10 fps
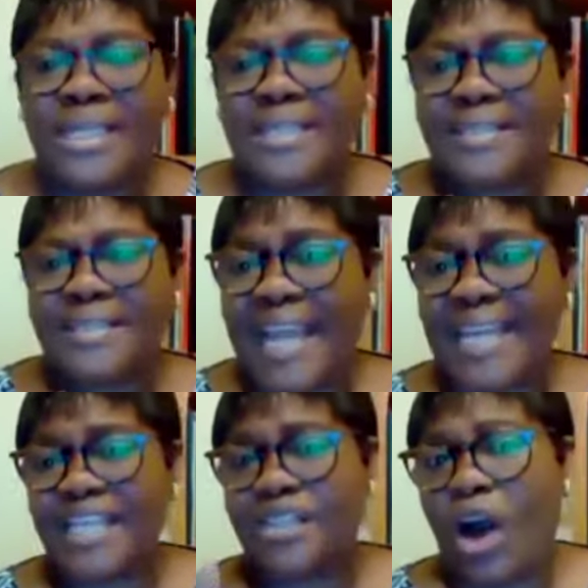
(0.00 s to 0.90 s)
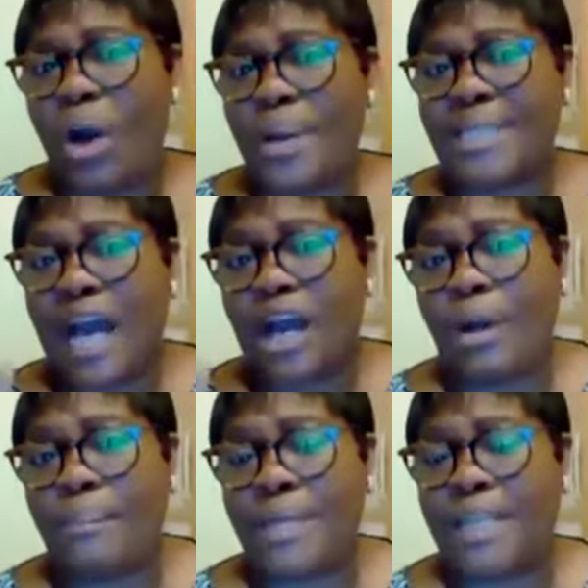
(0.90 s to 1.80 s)
Sin is always
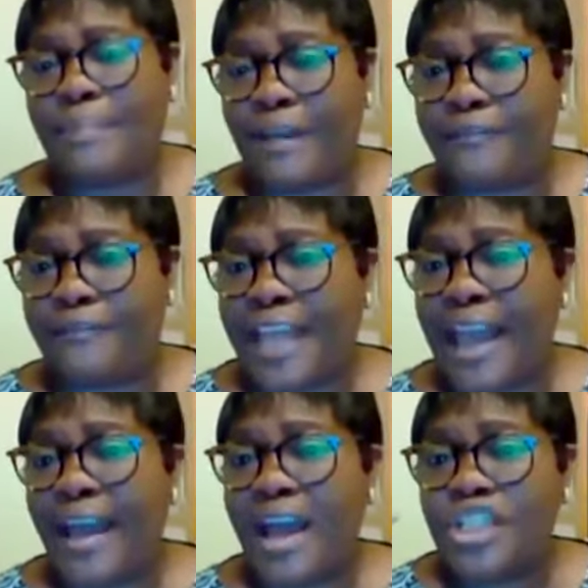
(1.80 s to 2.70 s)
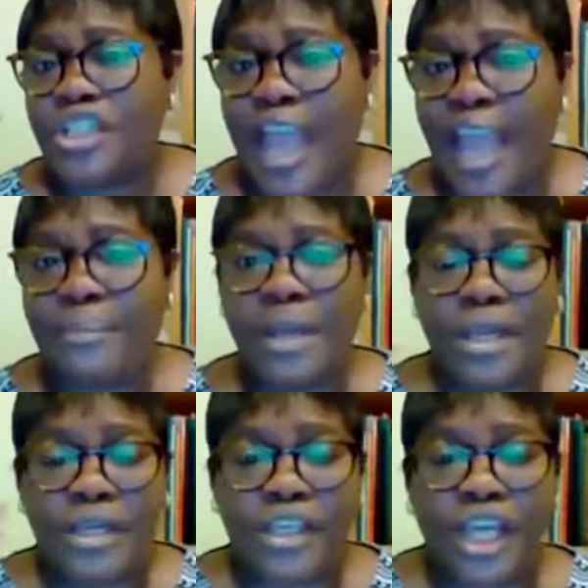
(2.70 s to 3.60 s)
accompanied by fear, shame,
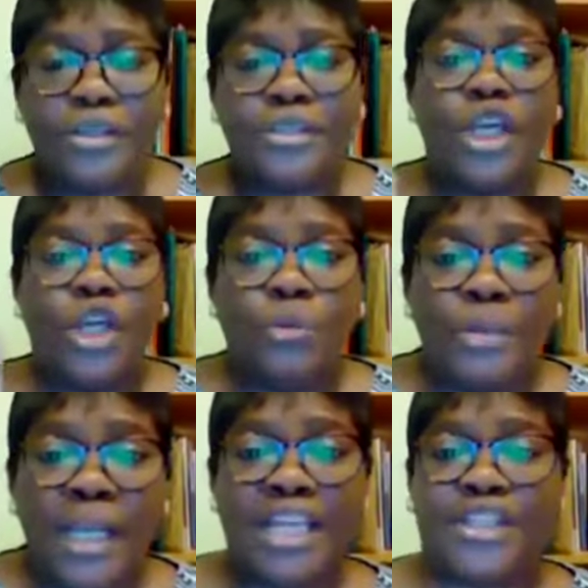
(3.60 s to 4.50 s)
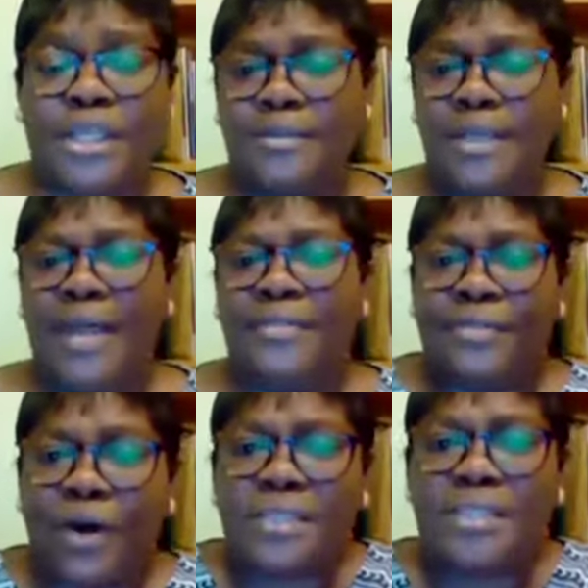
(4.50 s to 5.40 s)
guilt, humiliation, and
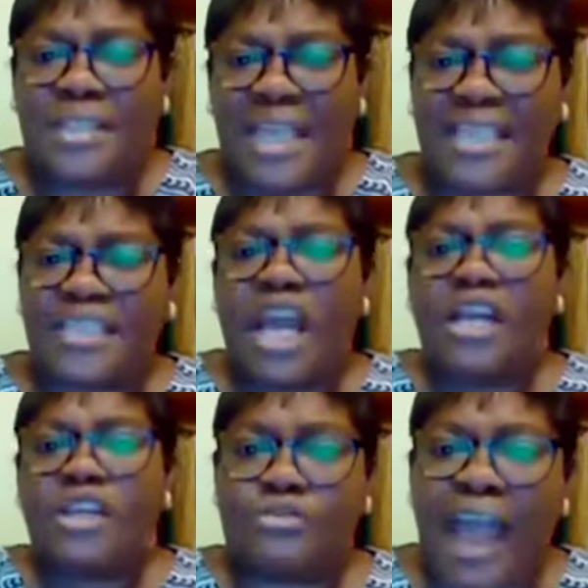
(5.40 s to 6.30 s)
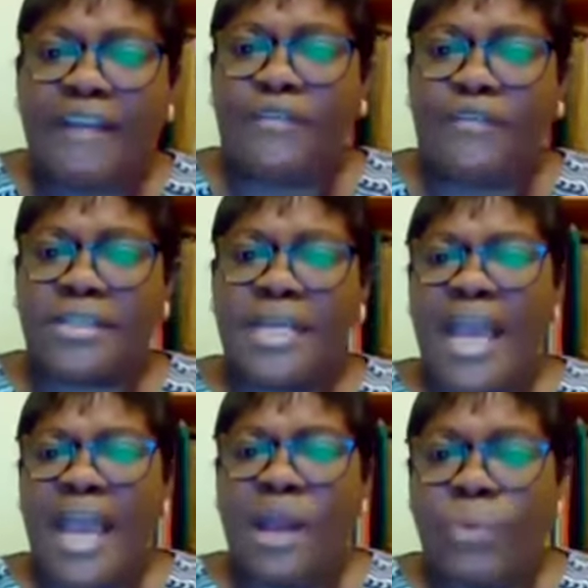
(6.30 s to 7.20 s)
those things drive us
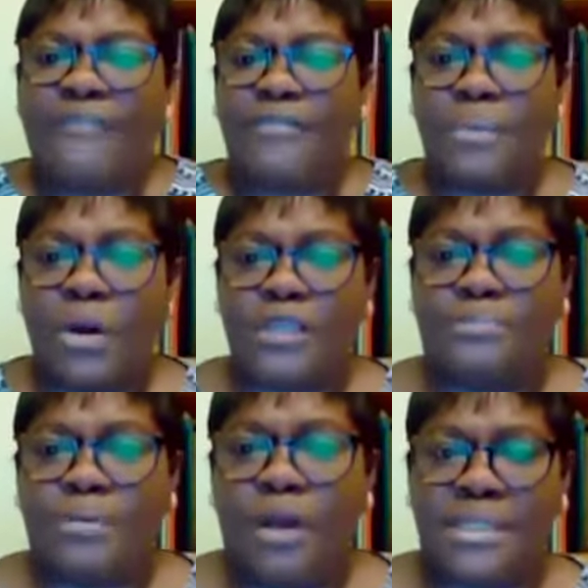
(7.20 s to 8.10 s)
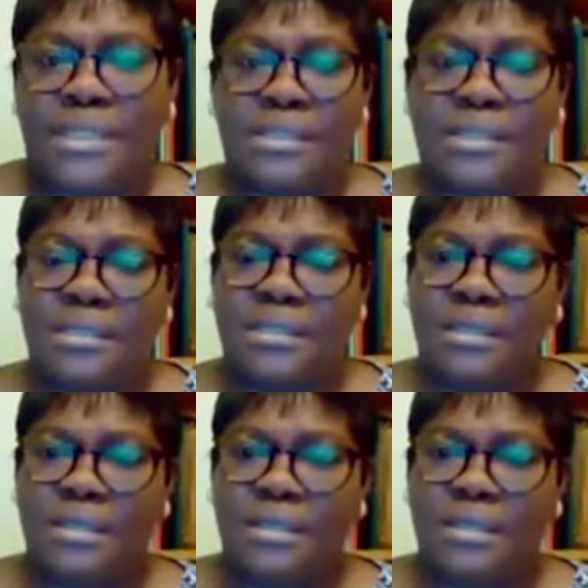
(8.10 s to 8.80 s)
away from God's promises.